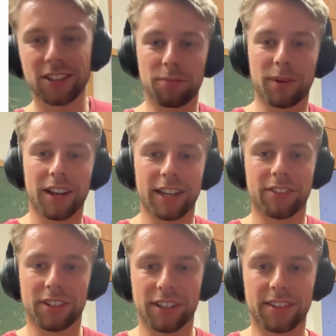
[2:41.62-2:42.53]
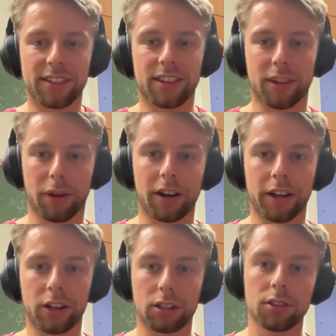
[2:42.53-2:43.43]
combine with
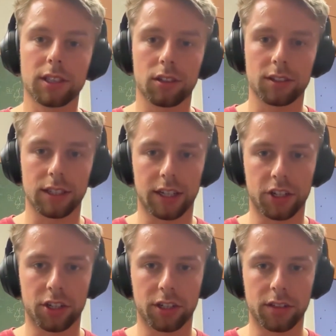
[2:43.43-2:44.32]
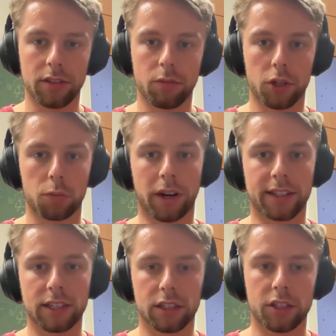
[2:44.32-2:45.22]
baryon acoustic oscillation, which
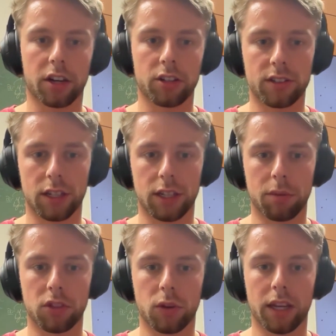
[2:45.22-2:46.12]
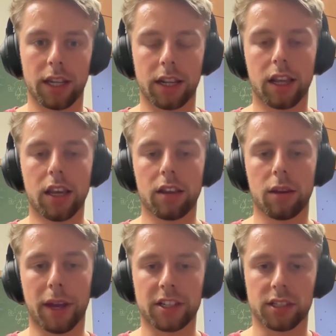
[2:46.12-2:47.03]
breaks the degeneracy between the
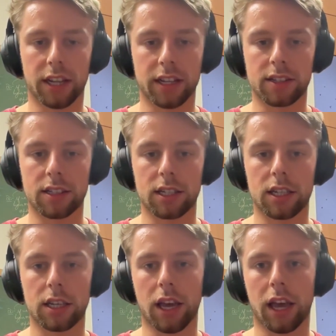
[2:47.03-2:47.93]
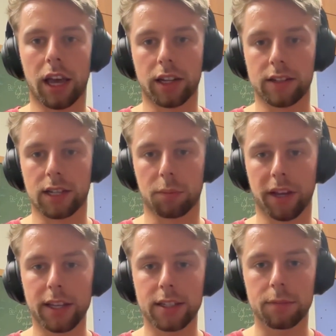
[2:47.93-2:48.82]
matter density and sigma
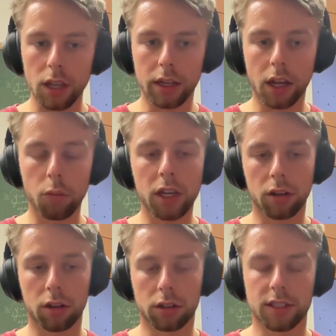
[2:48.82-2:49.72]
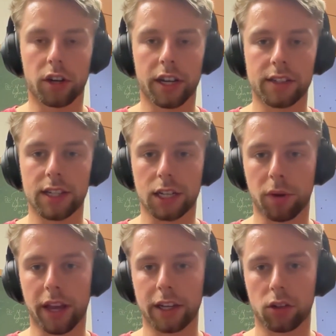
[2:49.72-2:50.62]
8, and then we can constrain
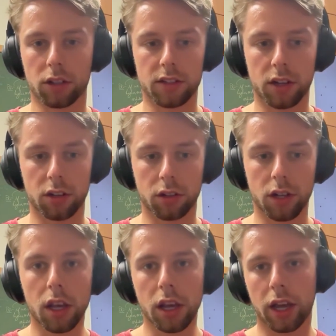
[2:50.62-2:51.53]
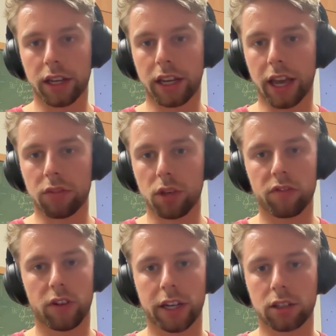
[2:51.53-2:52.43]
sigma 8 on its own, and again we
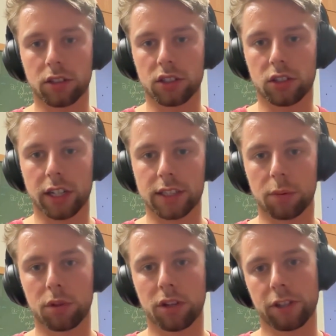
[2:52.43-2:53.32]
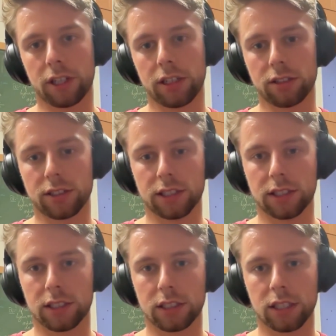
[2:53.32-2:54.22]
find constraints that are perfectly
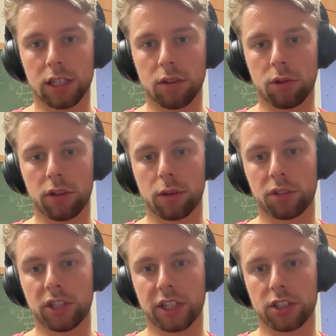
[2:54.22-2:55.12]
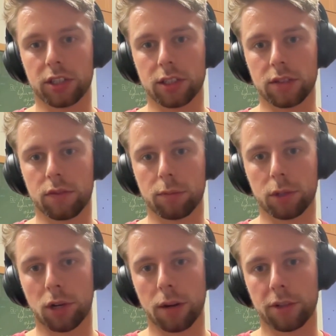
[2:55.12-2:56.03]
consistent with the predictions from the
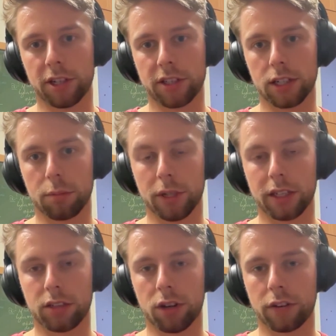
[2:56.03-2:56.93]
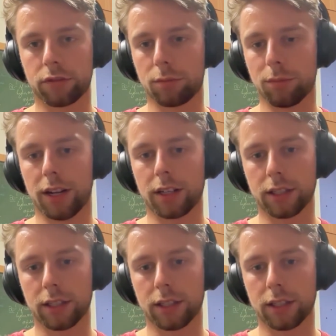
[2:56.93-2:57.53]
primary CMB derived from Planck.